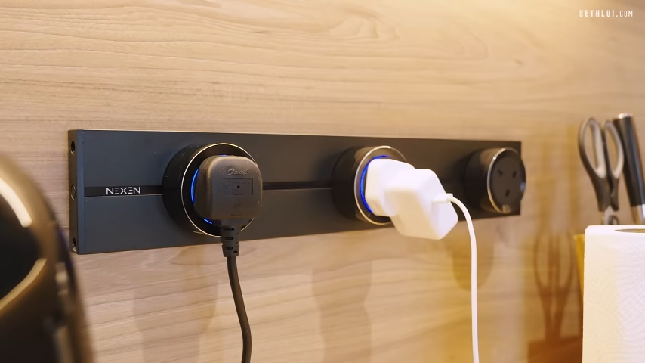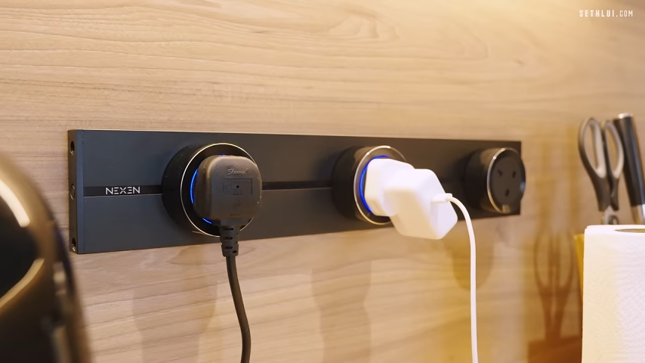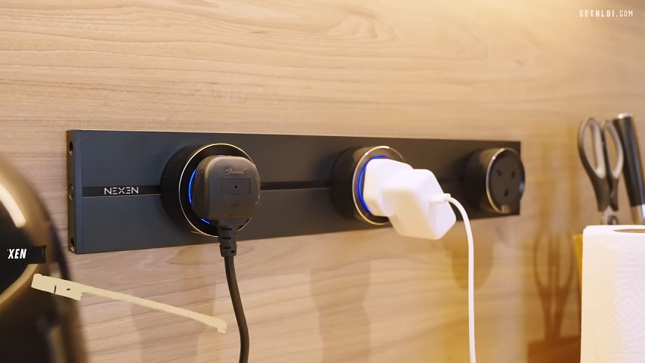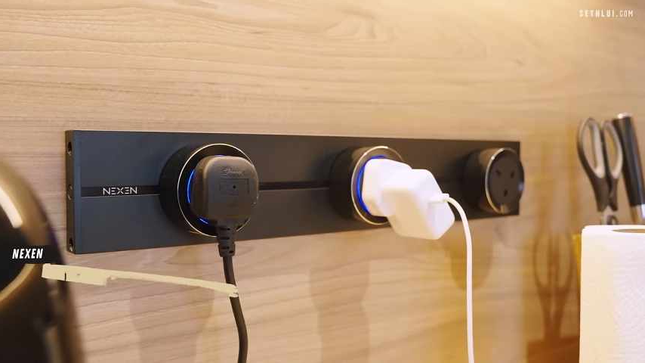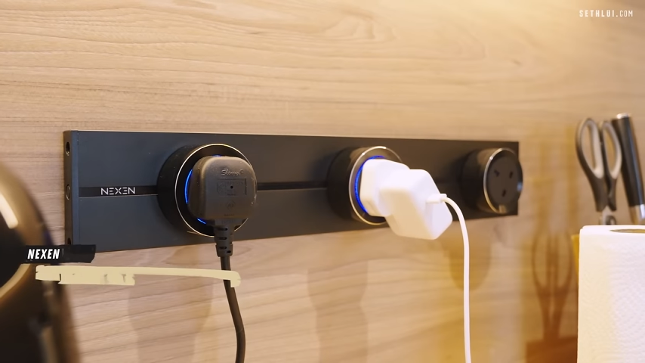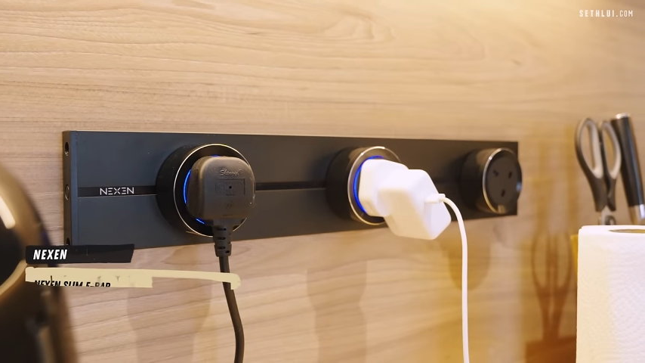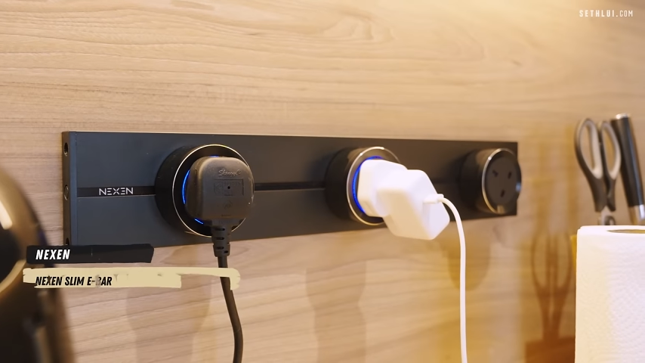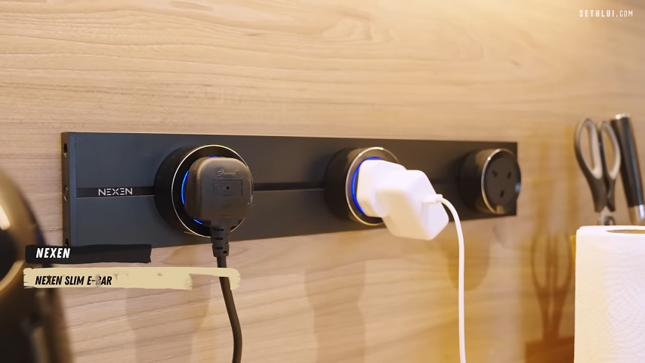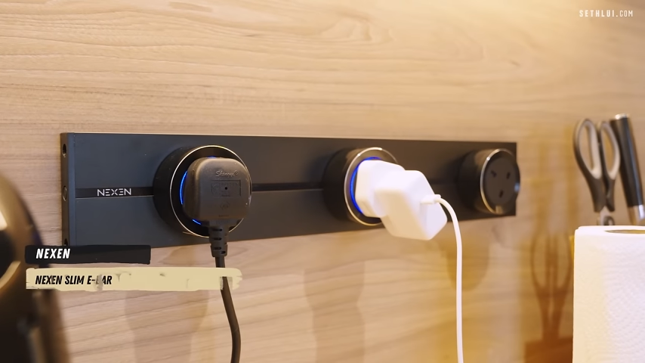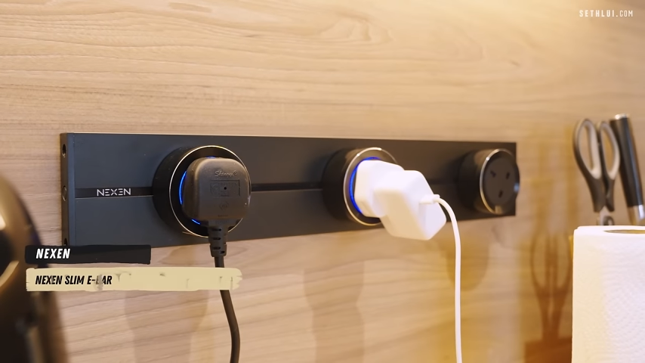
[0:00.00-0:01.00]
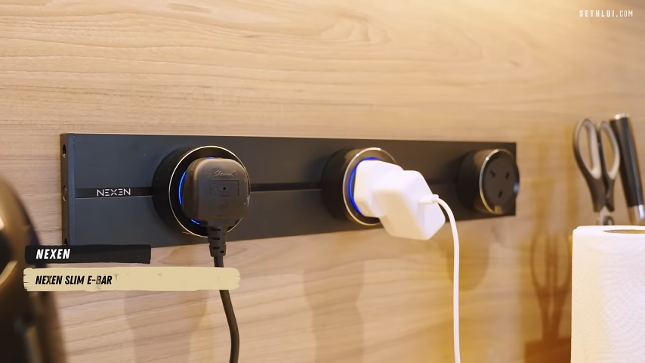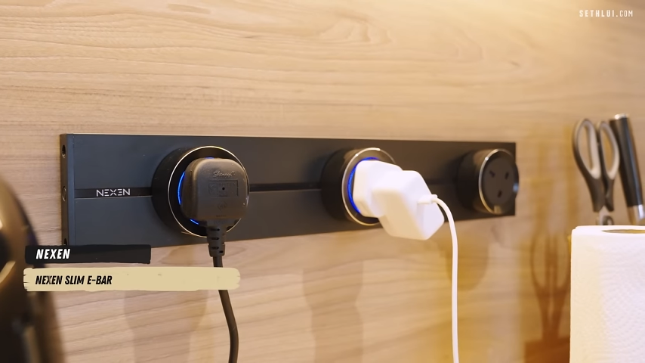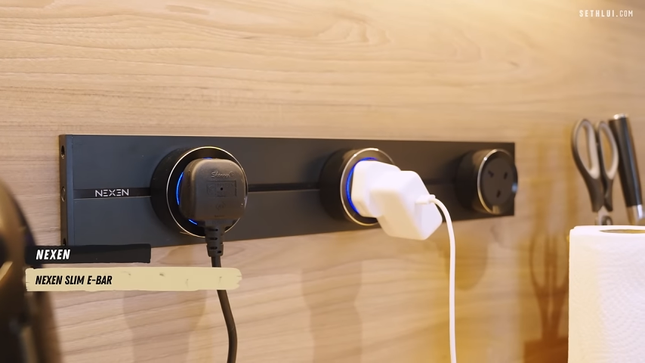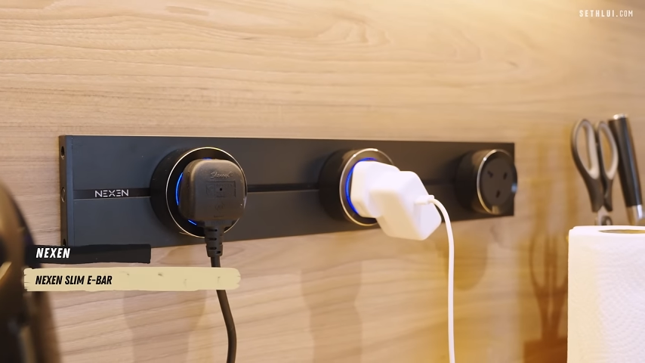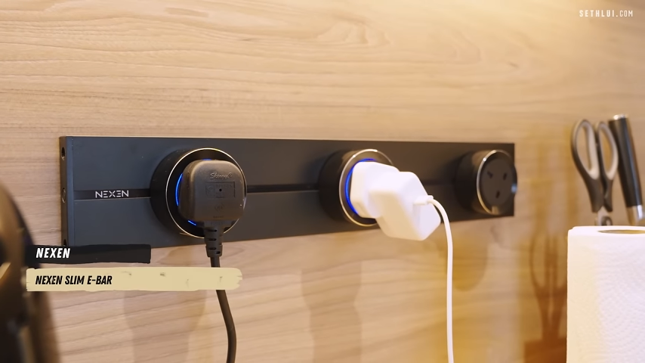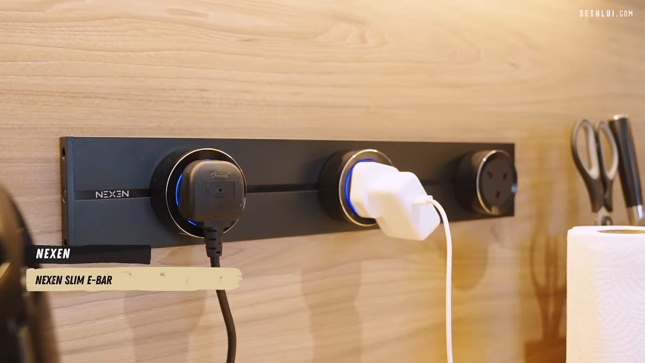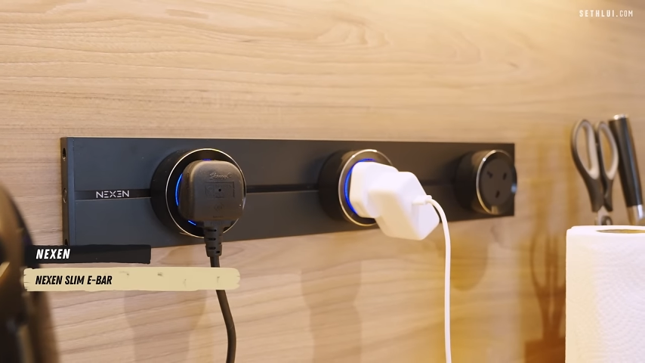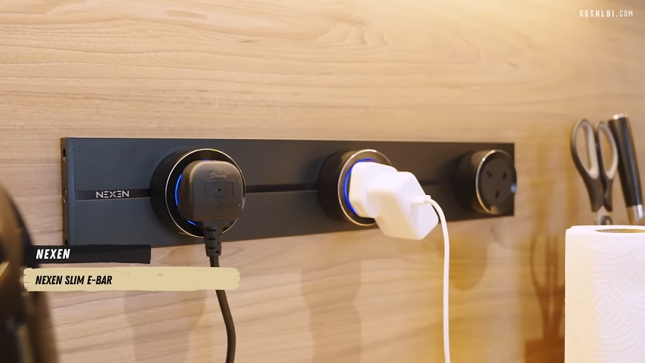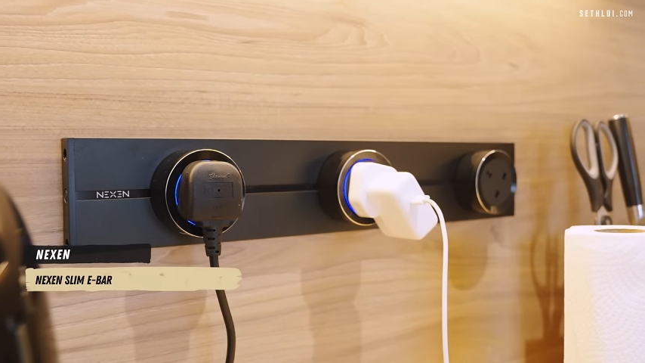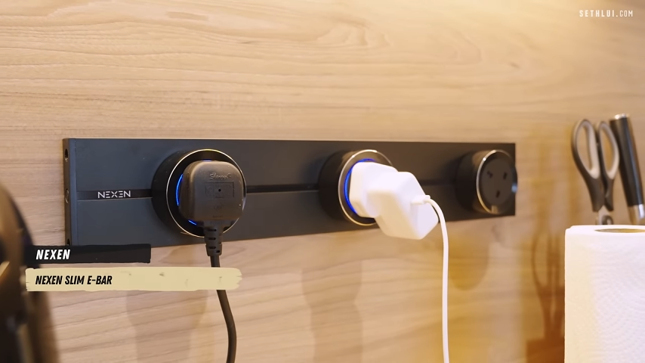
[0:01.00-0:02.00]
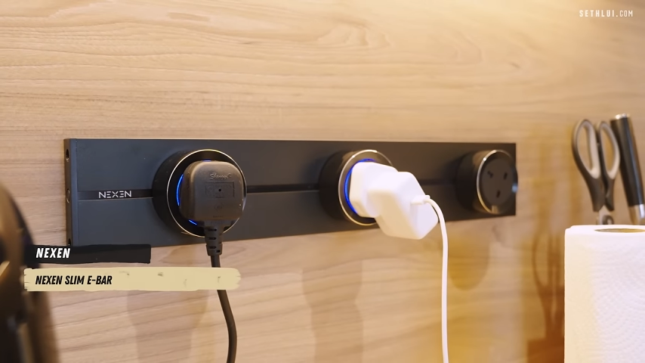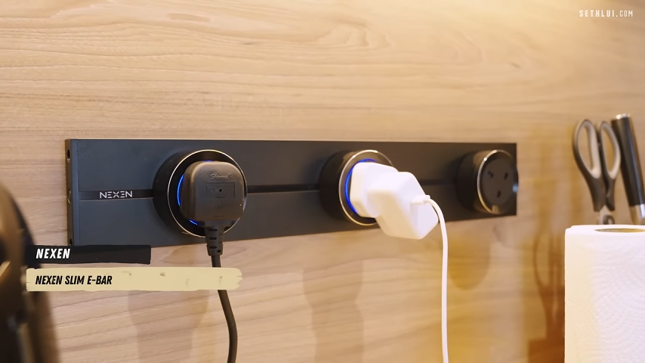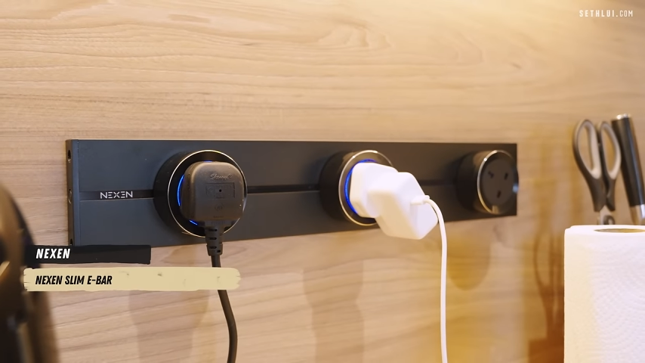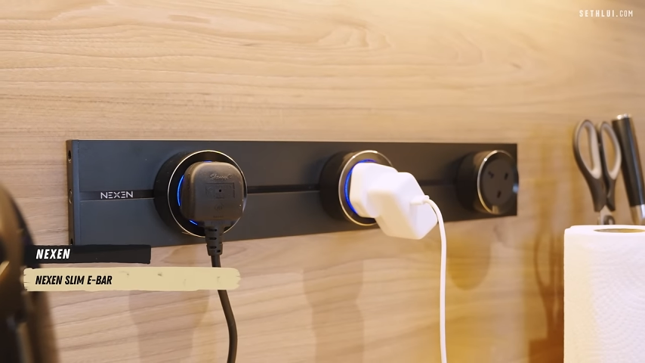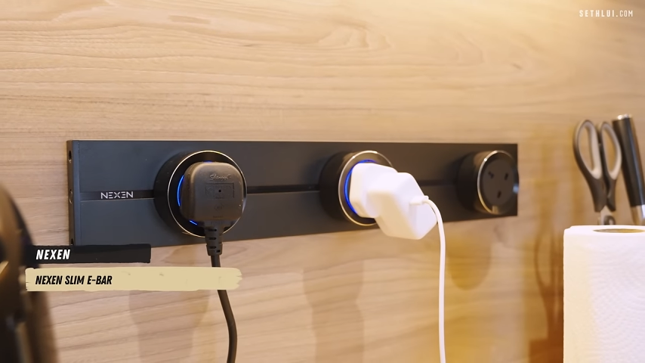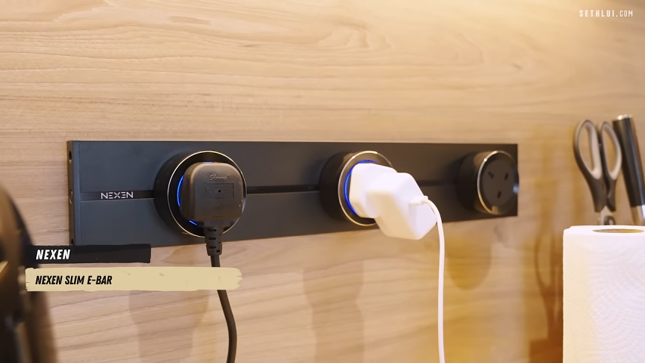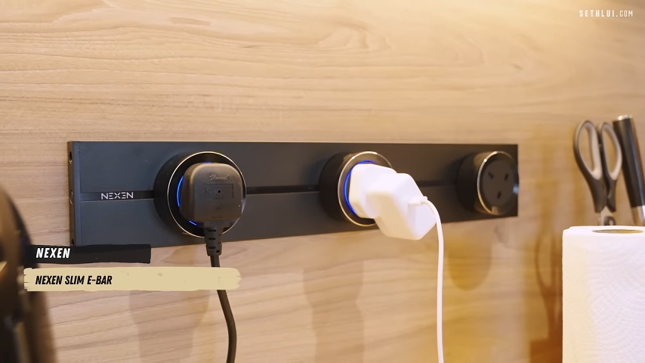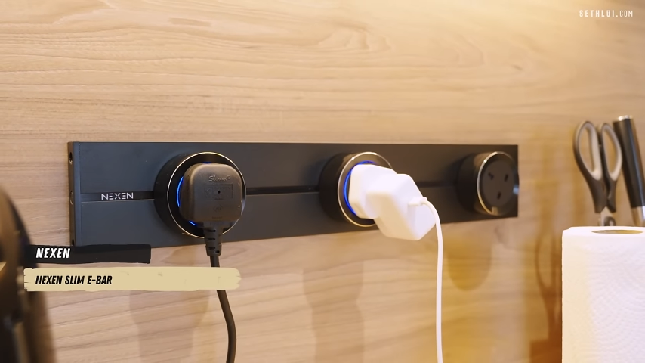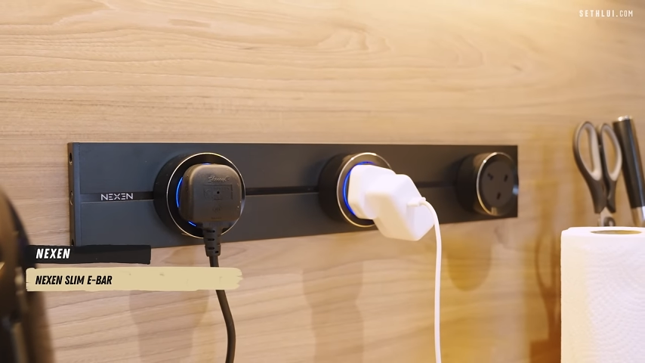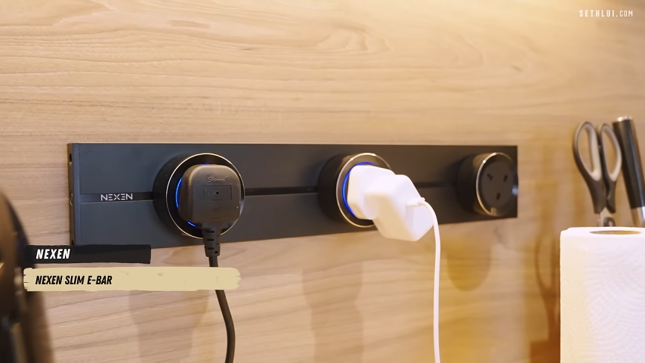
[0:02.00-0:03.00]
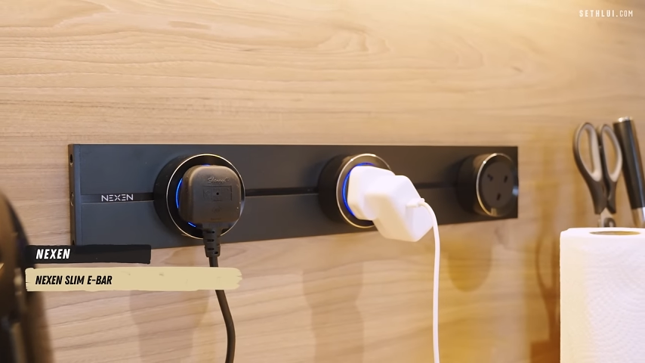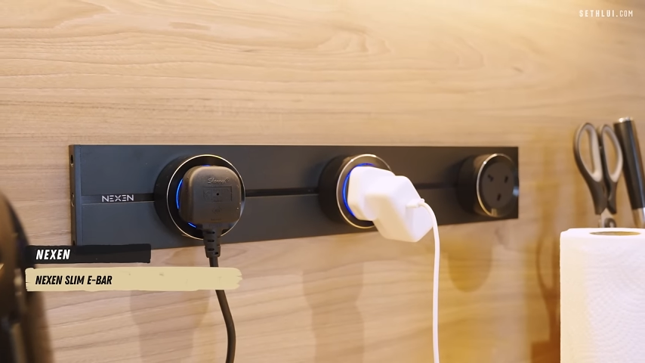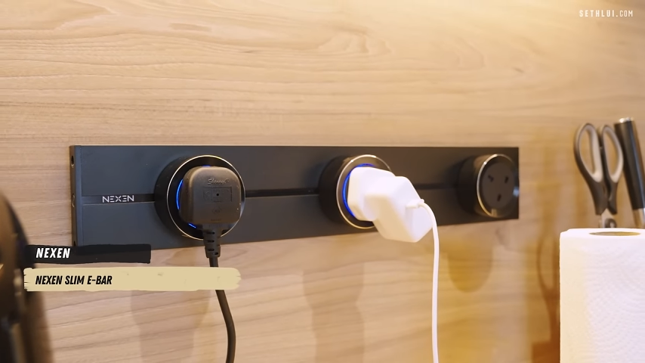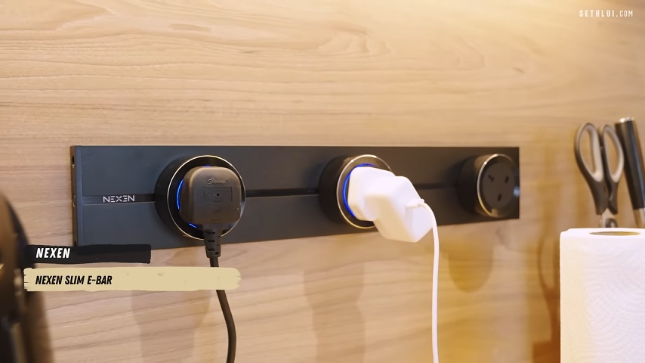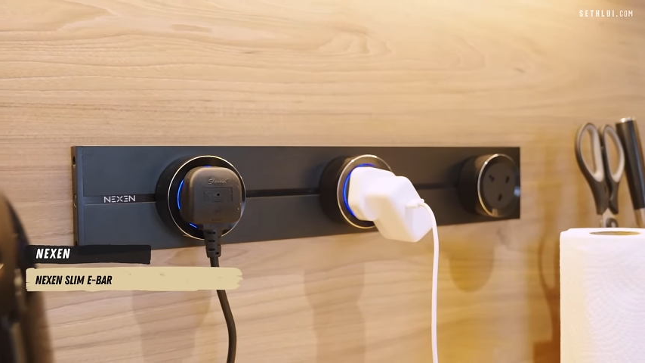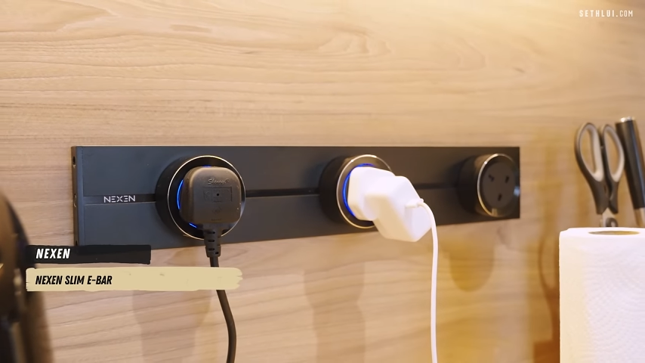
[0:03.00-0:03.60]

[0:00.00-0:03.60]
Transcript: No face is visible, so there are no lips to read.